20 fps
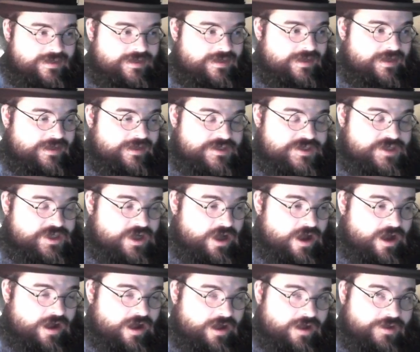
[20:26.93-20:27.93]
and it's
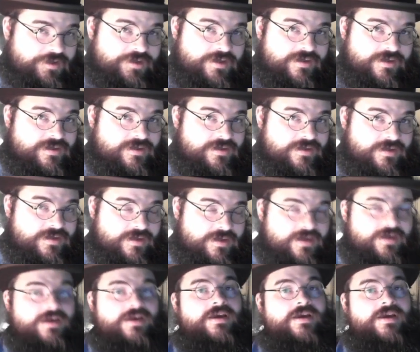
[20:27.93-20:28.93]
called
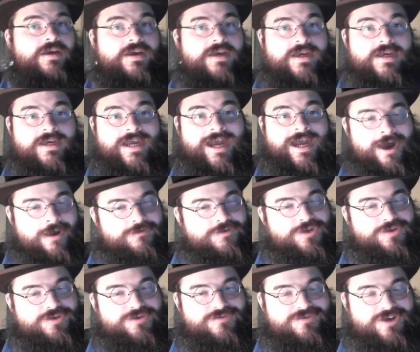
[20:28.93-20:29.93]
How
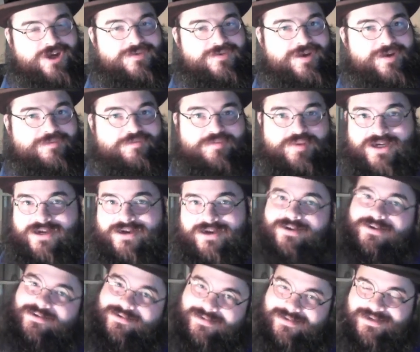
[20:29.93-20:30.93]
to Grow a
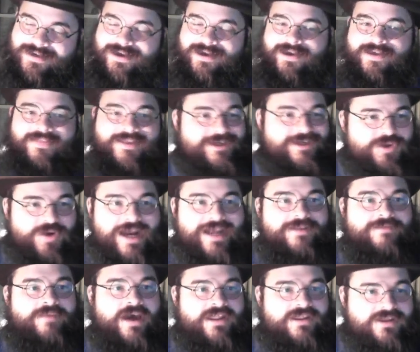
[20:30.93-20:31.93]
Beard. That's right,
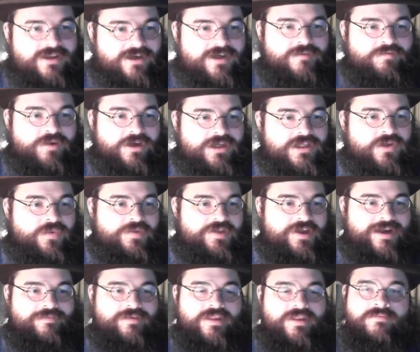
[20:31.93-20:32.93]
my third book, the one that
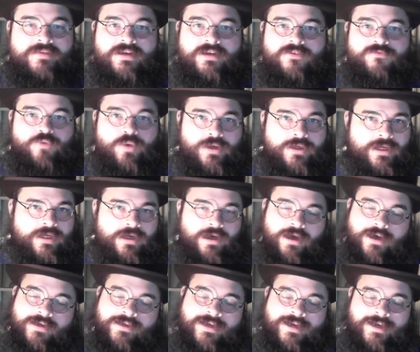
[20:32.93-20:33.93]
I'm in the middle of working
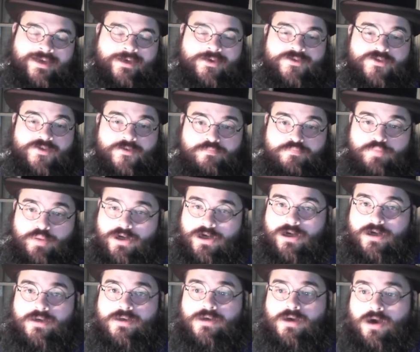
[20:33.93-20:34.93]
on, is a
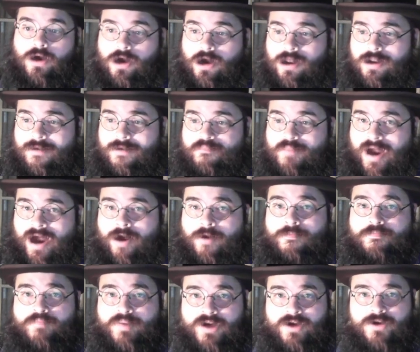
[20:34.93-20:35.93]
book all
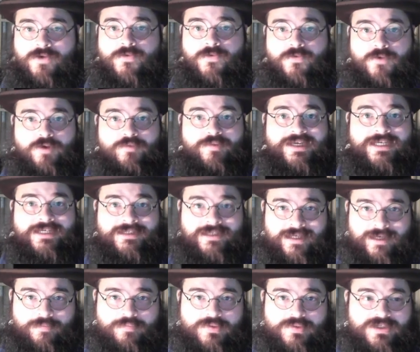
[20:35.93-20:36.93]
about beard grooming
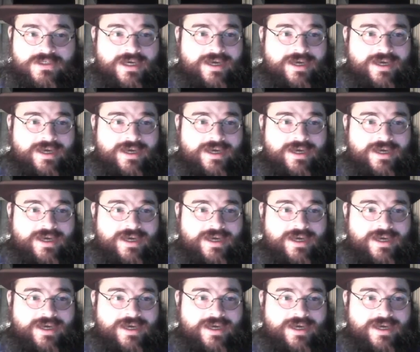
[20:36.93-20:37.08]
tips